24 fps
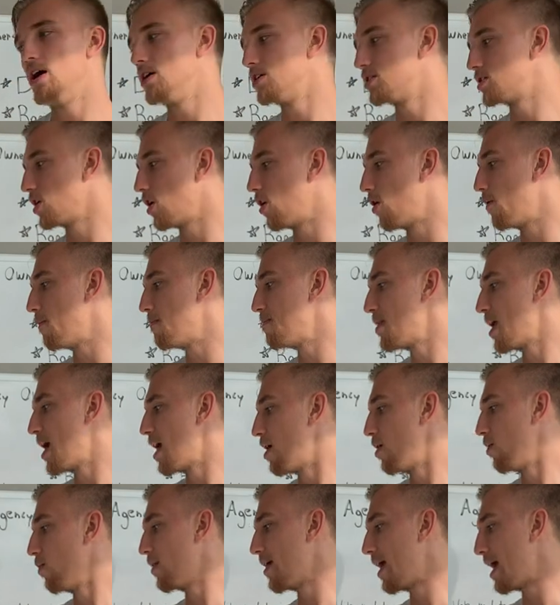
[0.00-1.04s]
So
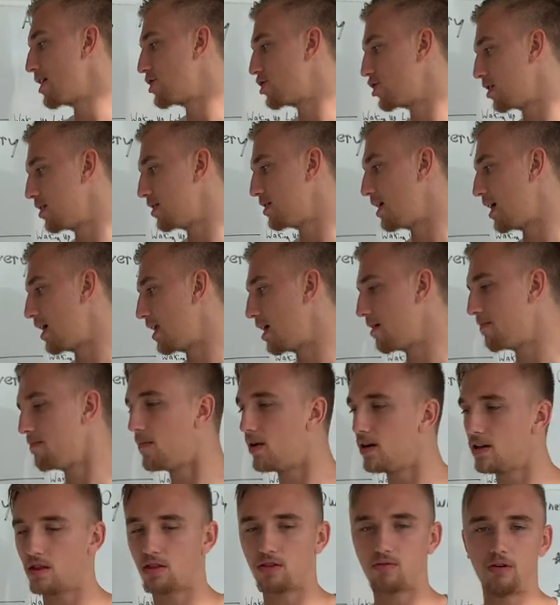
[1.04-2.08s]
what I should have done in
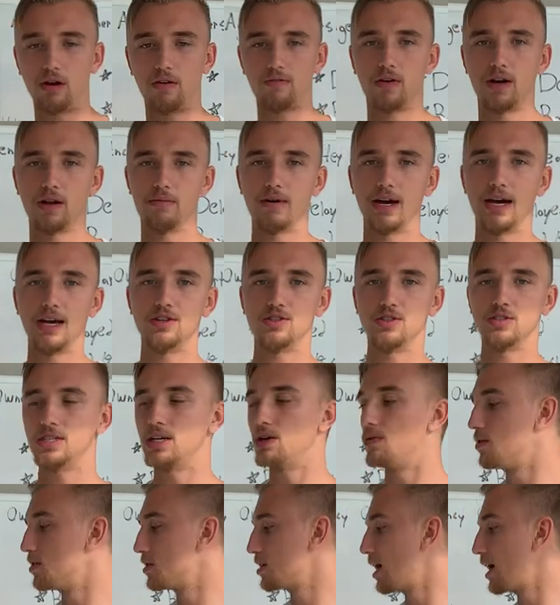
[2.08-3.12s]
month three of running my
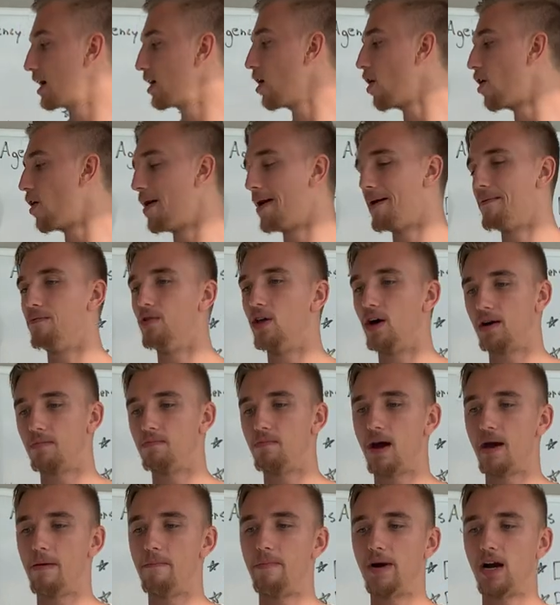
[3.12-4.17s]
agency was like, all right, look,
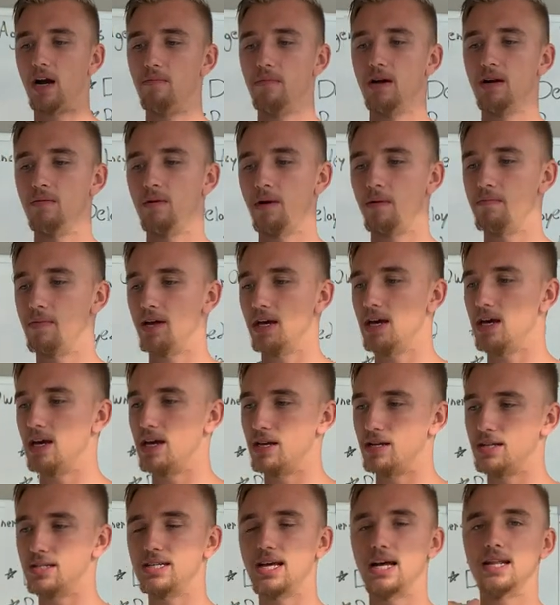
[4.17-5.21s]
my bare minimum
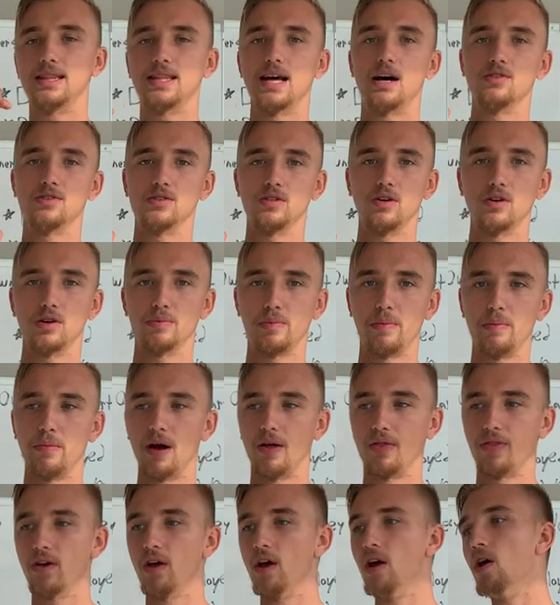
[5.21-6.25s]
is $10,000 per
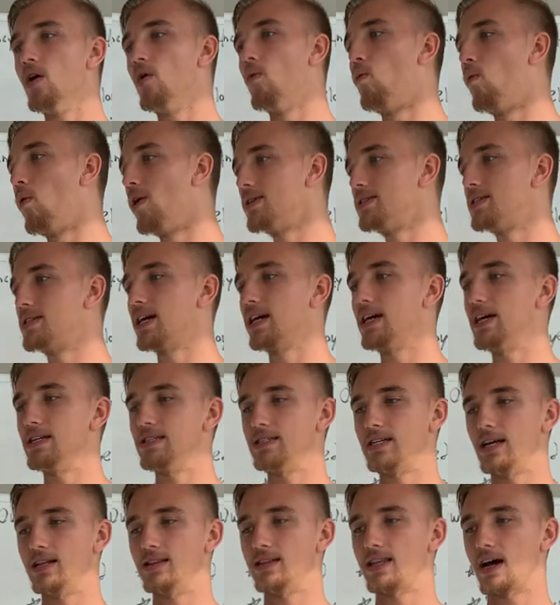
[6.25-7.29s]
month. Once I
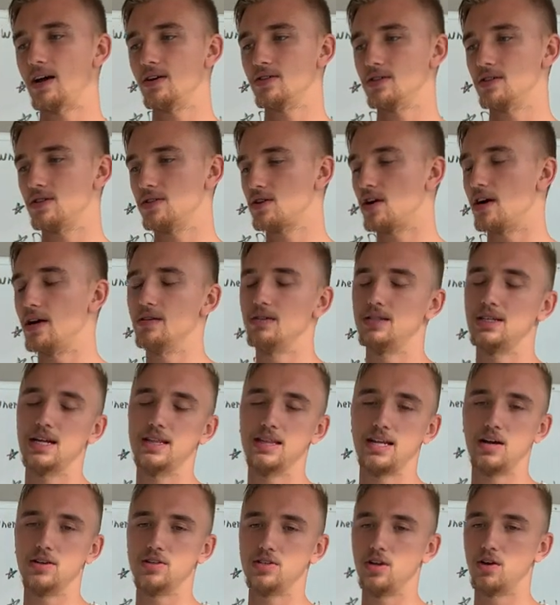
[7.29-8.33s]
hit 10,000, sorry,
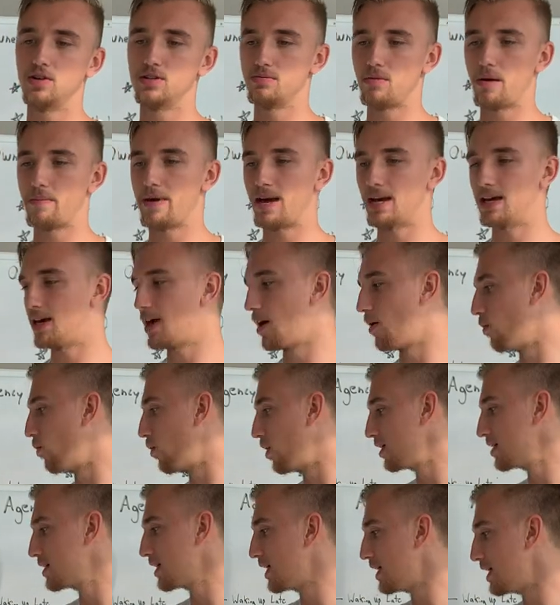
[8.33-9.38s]
$10,000 in my bank account.
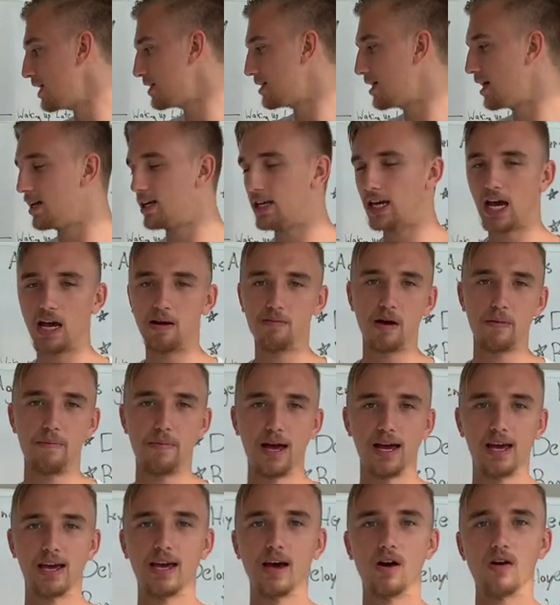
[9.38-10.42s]
Once I hit 10K in my
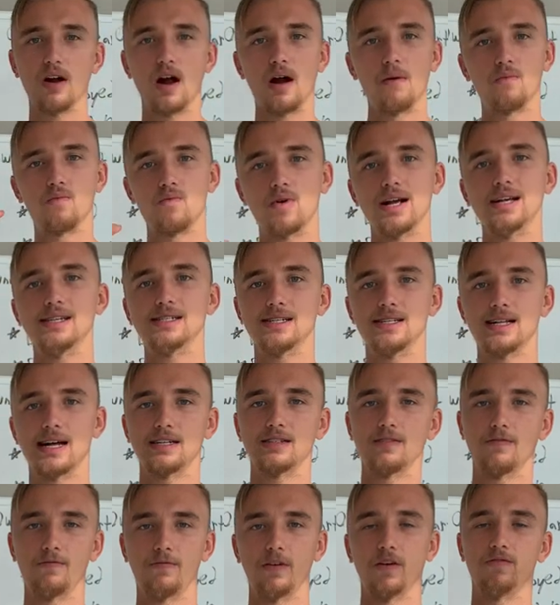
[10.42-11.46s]
bank account, I'm raising
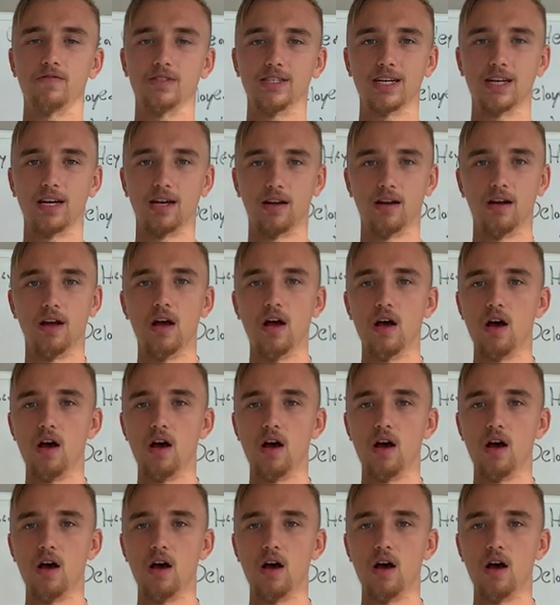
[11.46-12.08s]
that to 15.